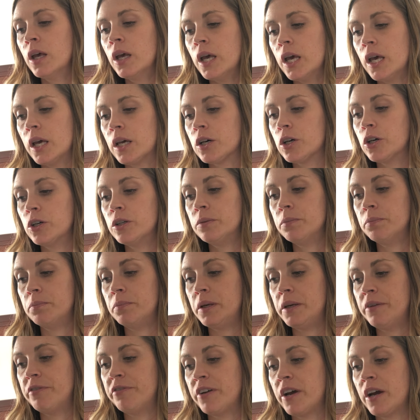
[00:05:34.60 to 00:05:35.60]
It couldn't
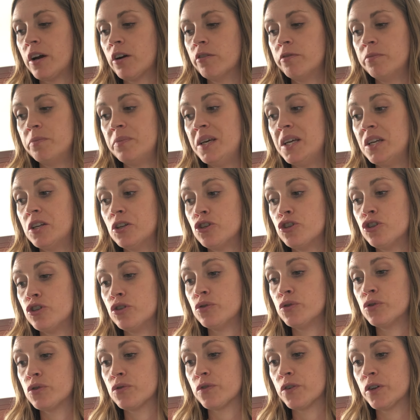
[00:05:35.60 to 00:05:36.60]
be fair of me to
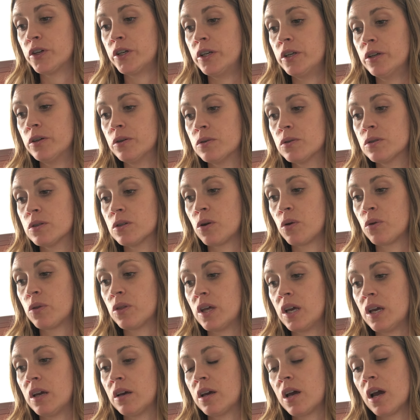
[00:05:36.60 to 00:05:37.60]
choose for you, so
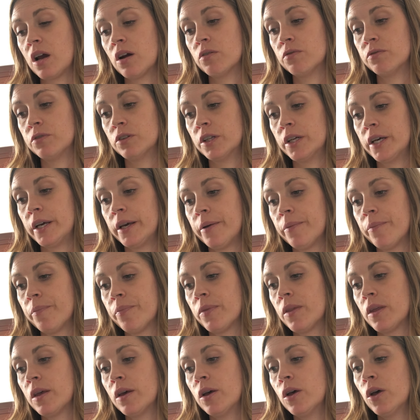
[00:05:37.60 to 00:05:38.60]
think carefully.
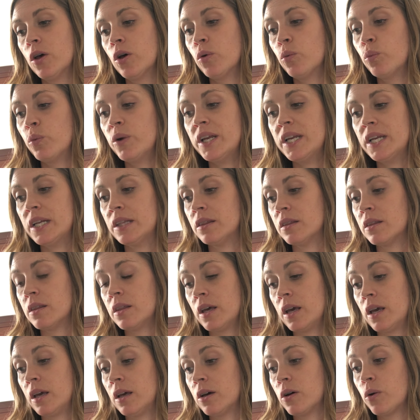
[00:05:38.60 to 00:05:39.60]
We didn't
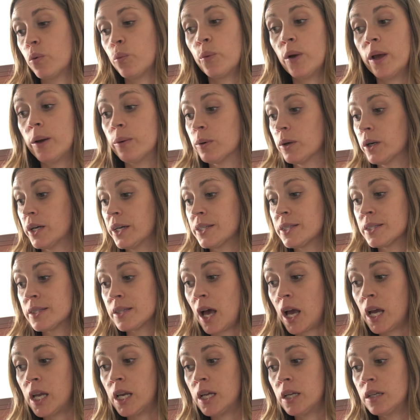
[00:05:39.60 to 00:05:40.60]
think. We were
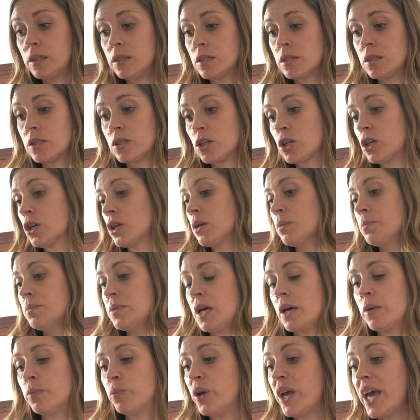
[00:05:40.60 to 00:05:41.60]
excited, disturbed,
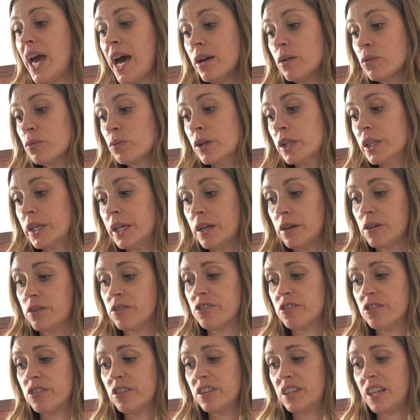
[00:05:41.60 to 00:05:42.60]
and we hadn't really
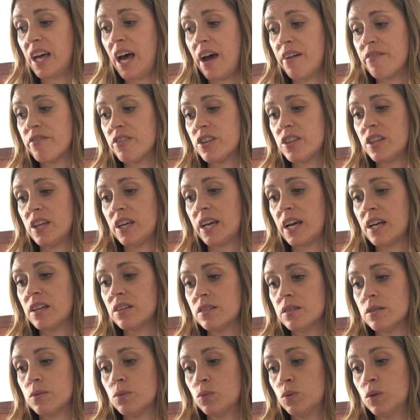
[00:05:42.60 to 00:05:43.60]
understood that everything
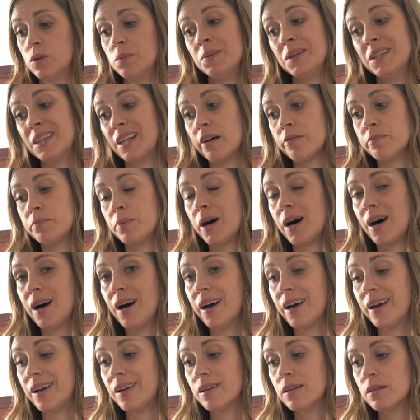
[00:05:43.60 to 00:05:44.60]
else would be left
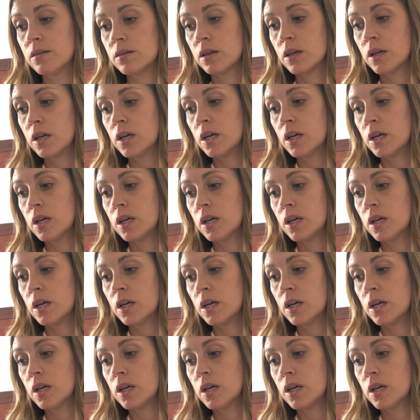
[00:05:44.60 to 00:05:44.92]
behind.